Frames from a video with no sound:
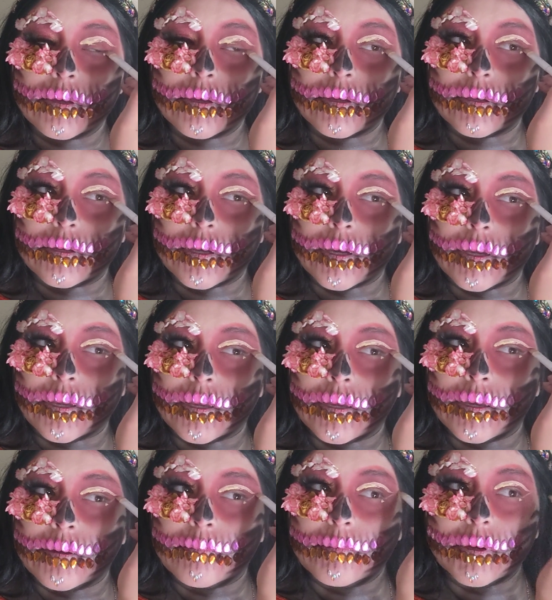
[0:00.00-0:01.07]
And I
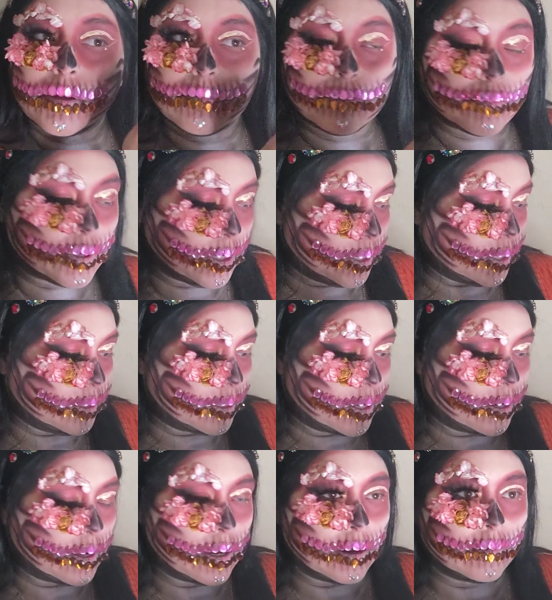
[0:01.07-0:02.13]
am bringing
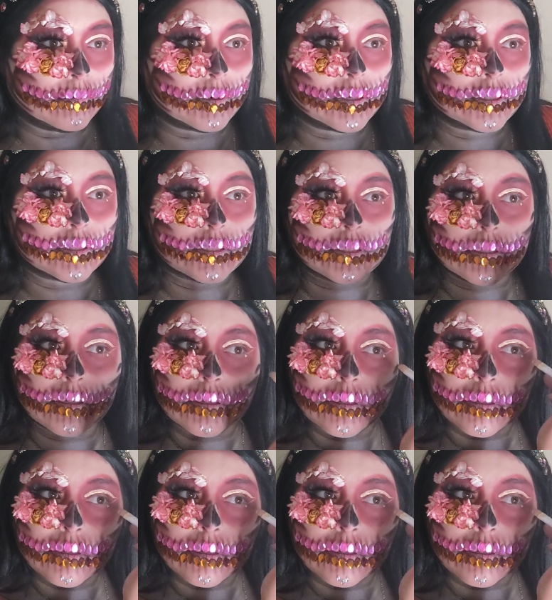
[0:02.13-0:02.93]
that outwards.